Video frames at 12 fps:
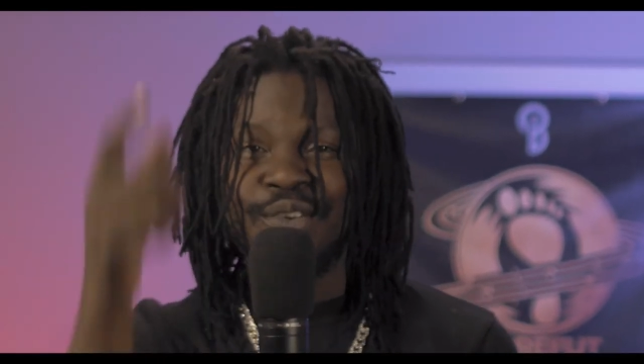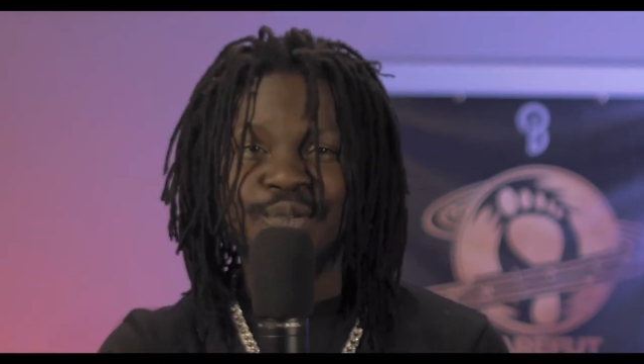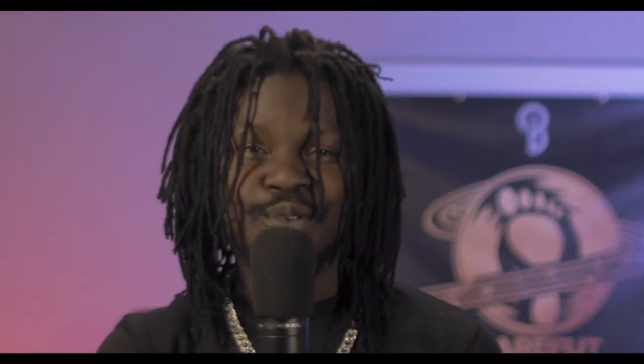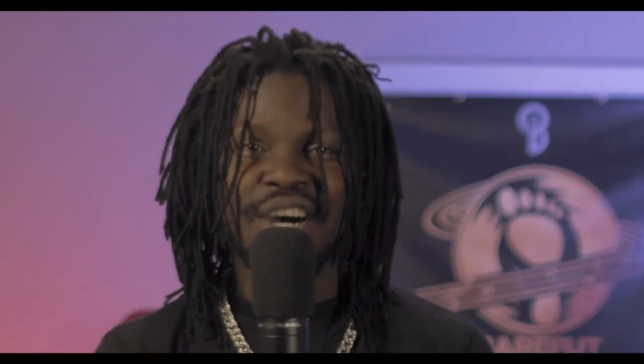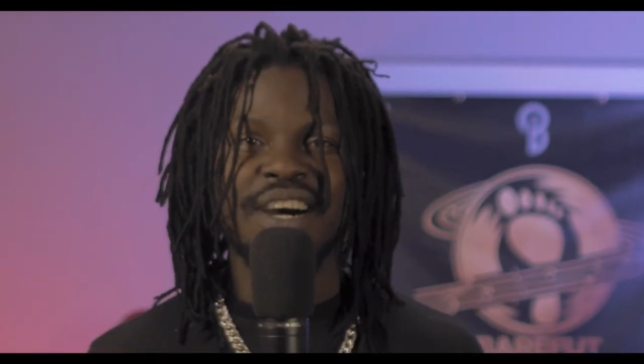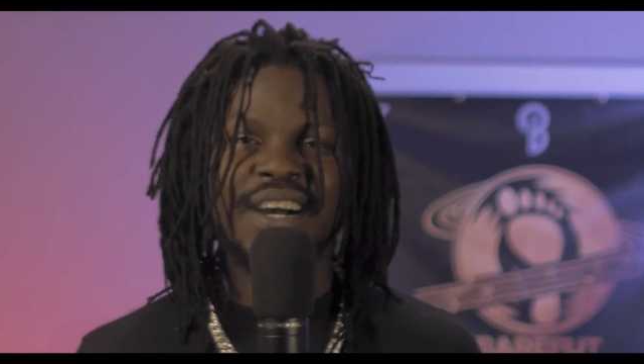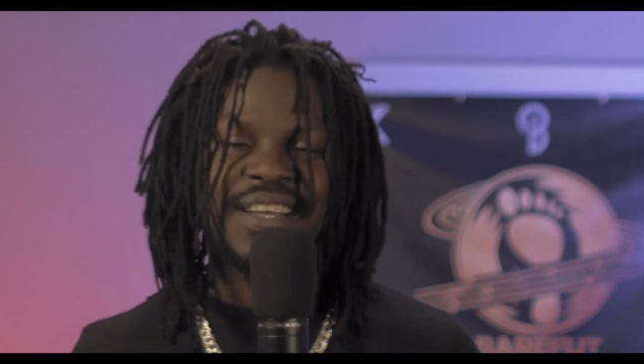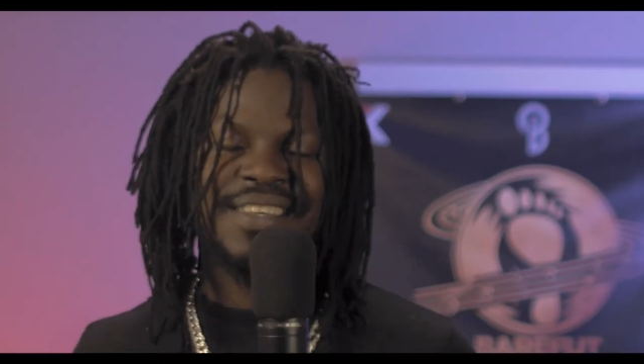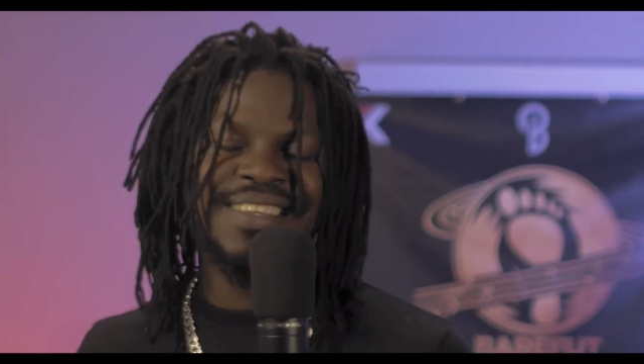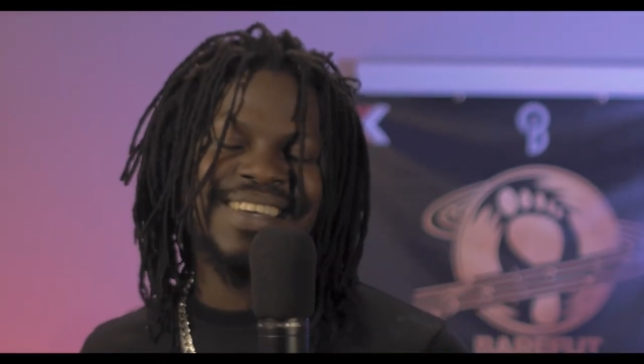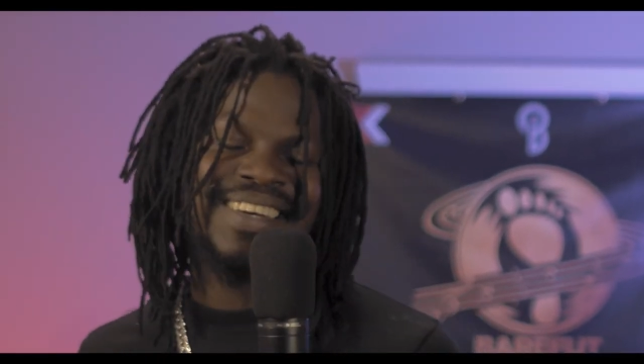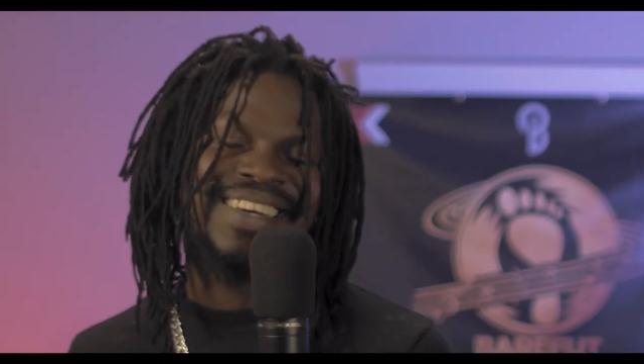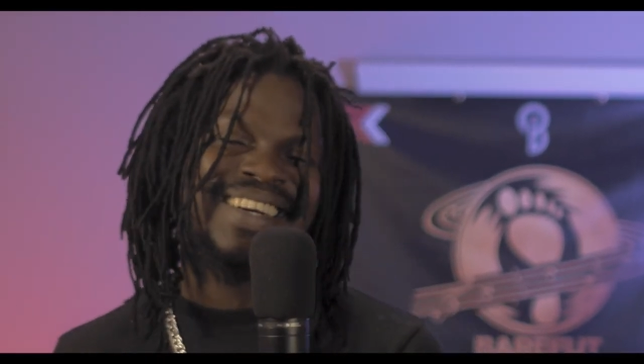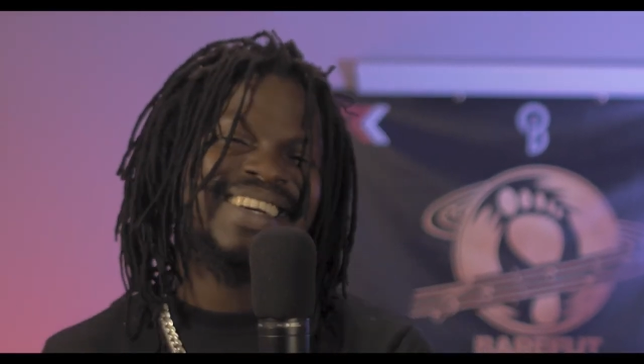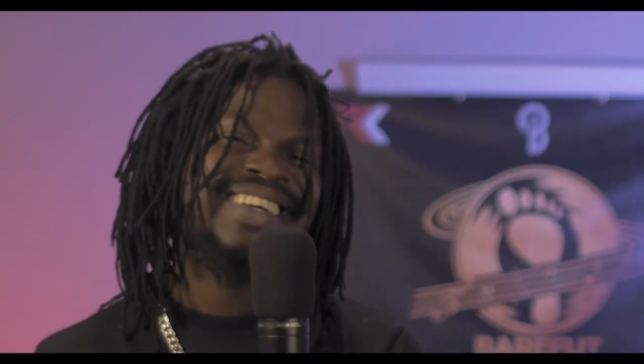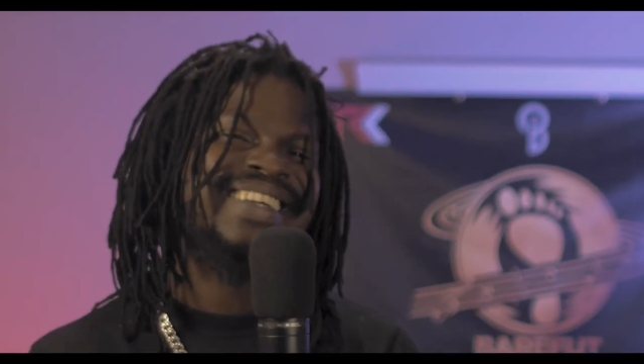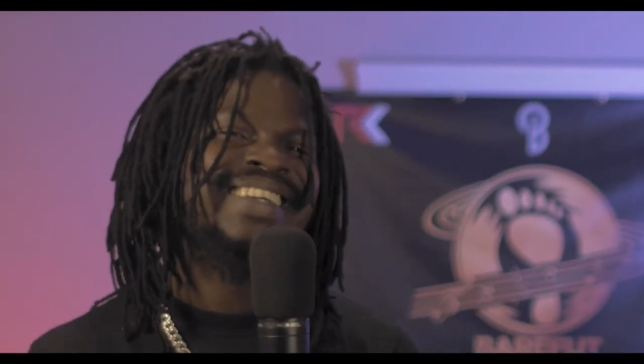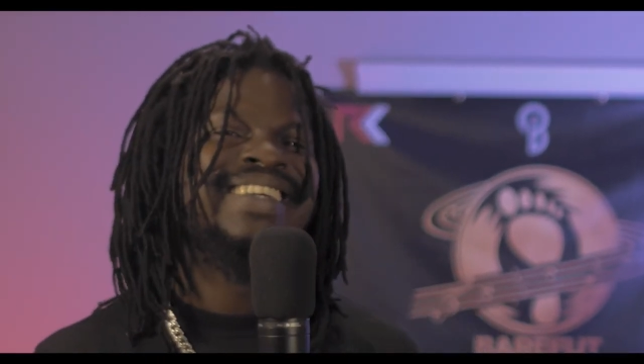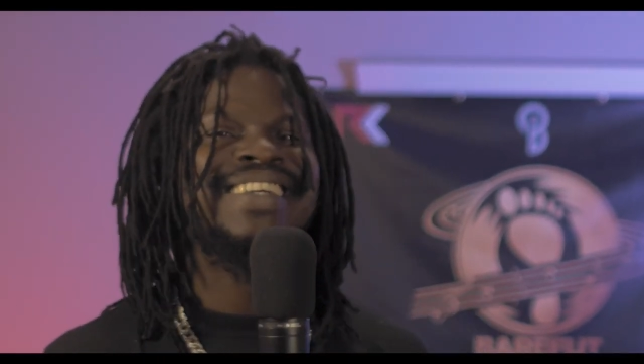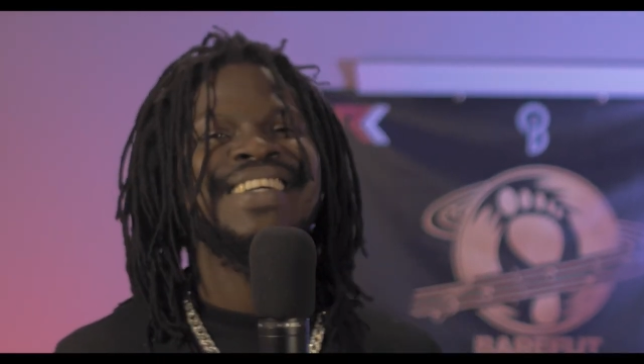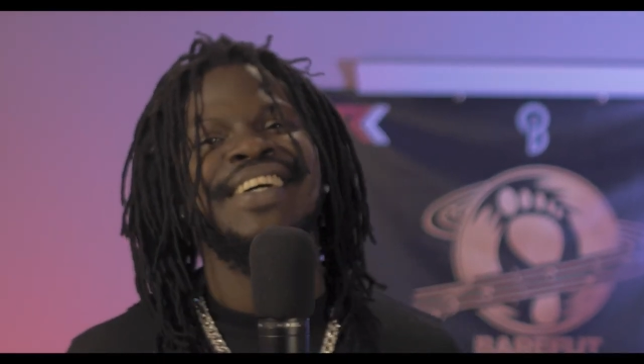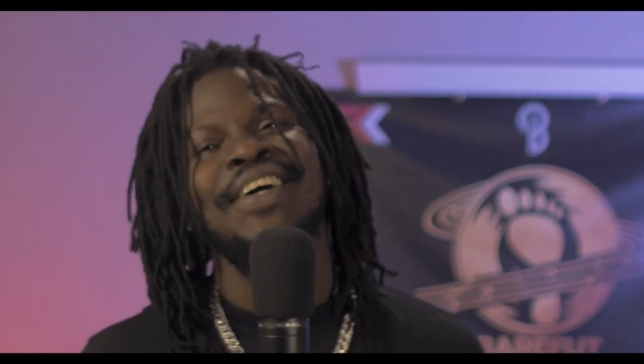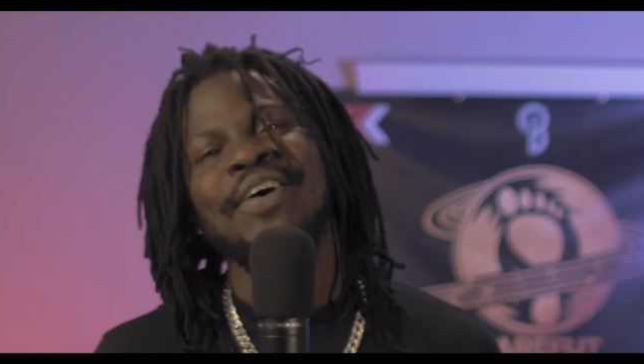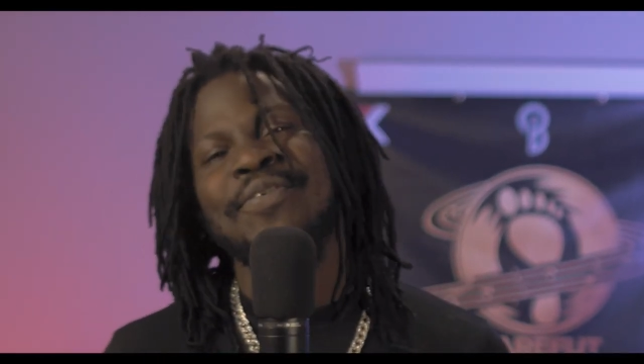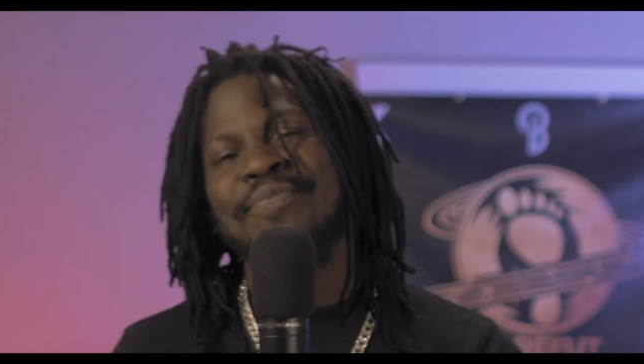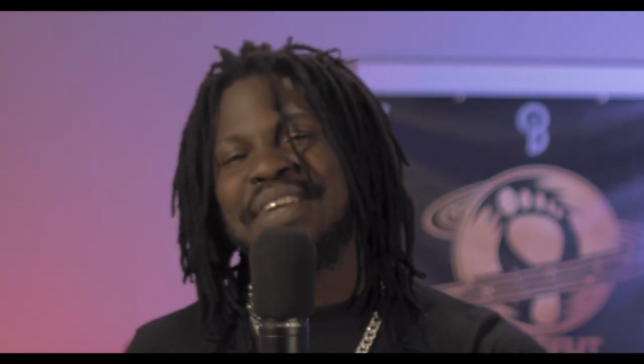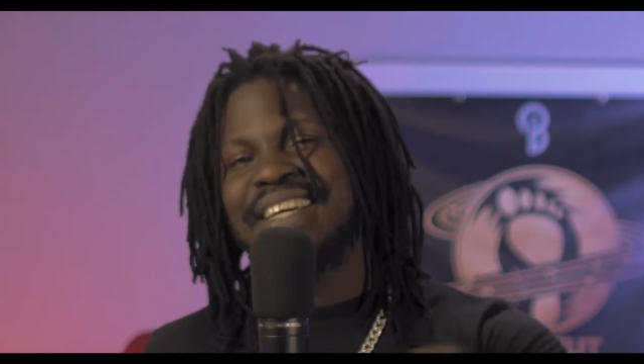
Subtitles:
the walk. I'm